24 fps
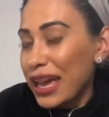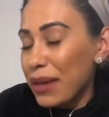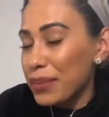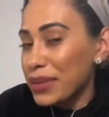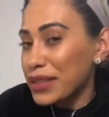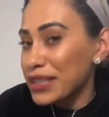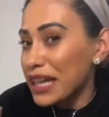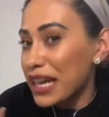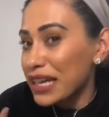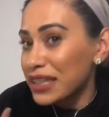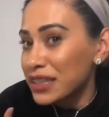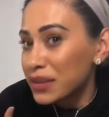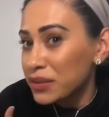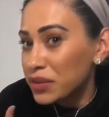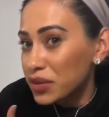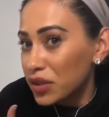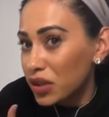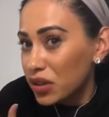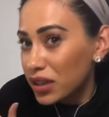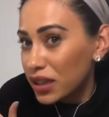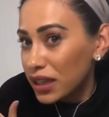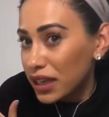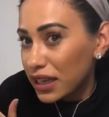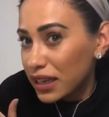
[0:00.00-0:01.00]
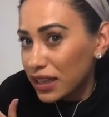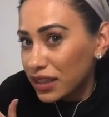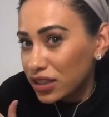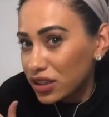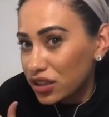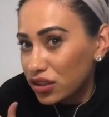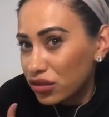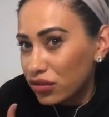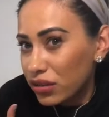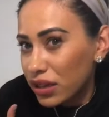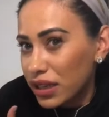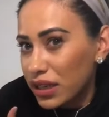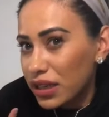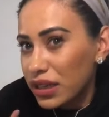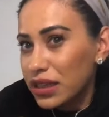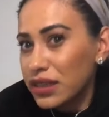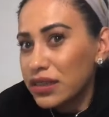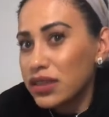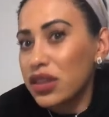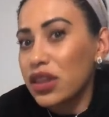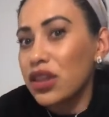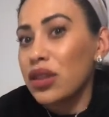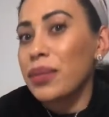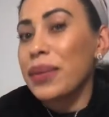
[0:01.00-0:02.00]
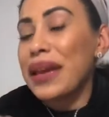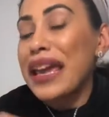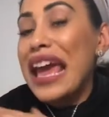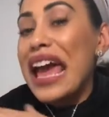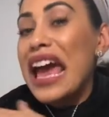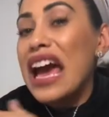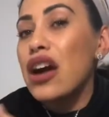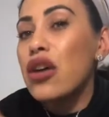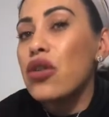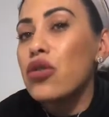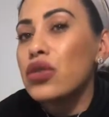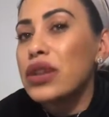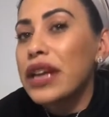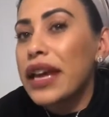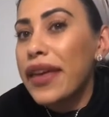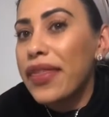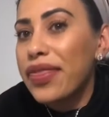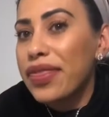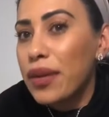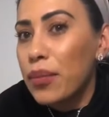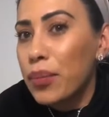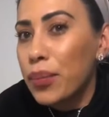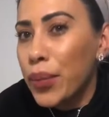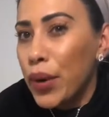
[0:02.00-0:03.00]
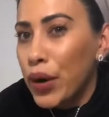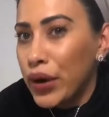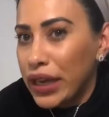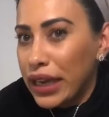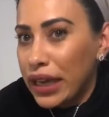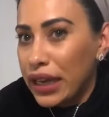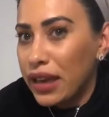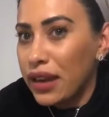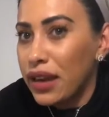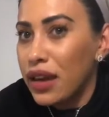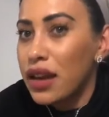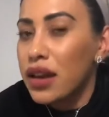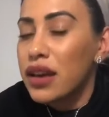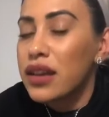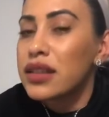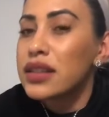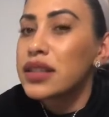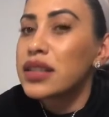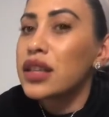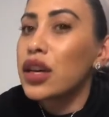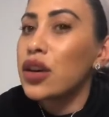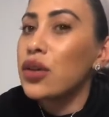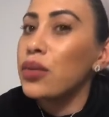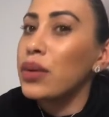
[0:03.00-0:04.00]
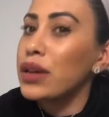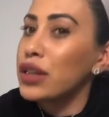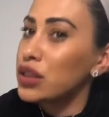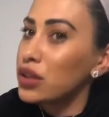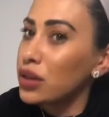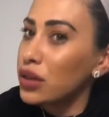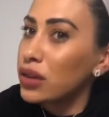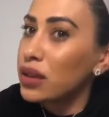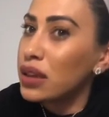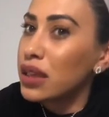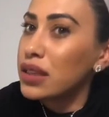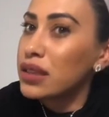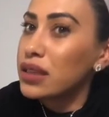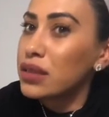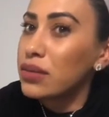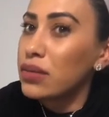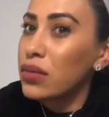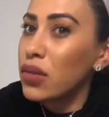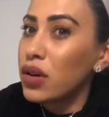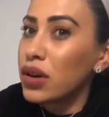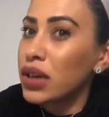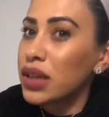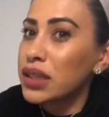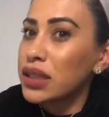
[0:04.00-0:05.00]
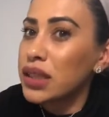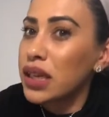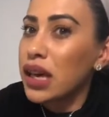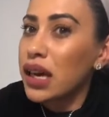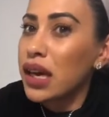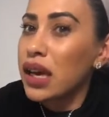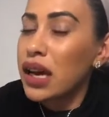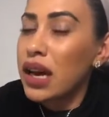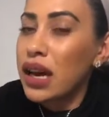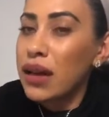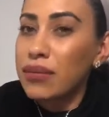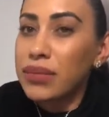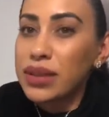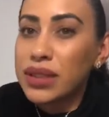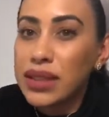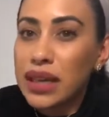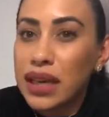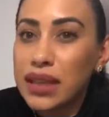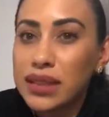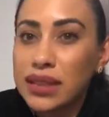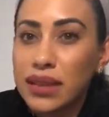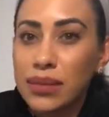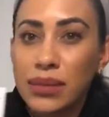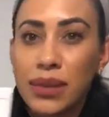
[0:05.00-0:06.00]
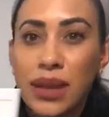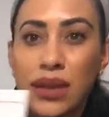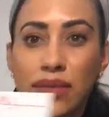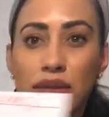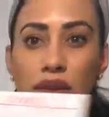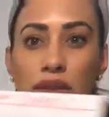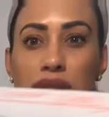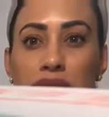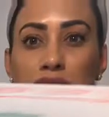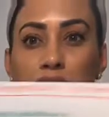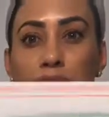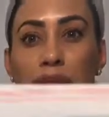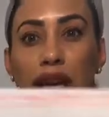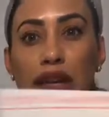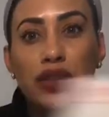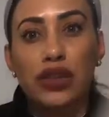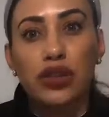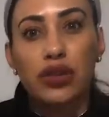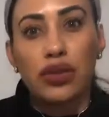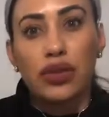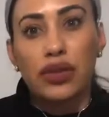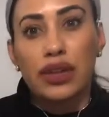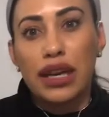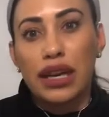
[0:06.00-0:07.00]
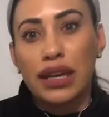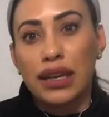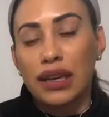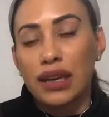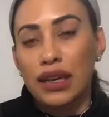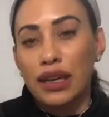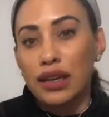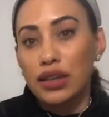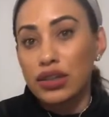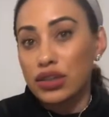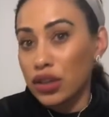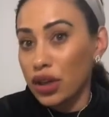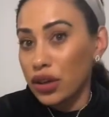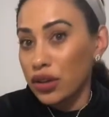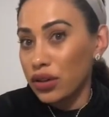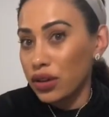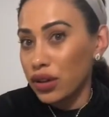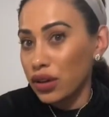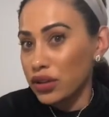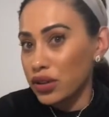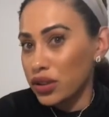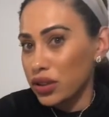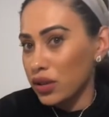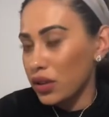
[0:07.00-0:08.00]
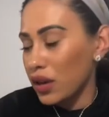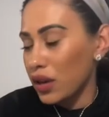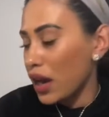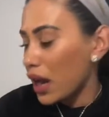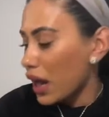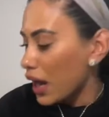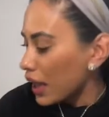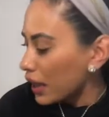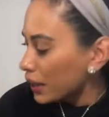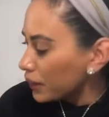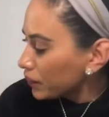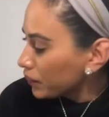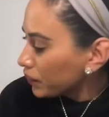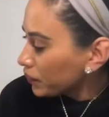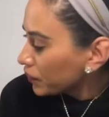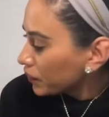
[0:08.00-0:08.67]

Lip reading: potassium's not going to get excreted. It's going to be held in the body. So we do need to monitor potassium levels to make sure they don't go too high.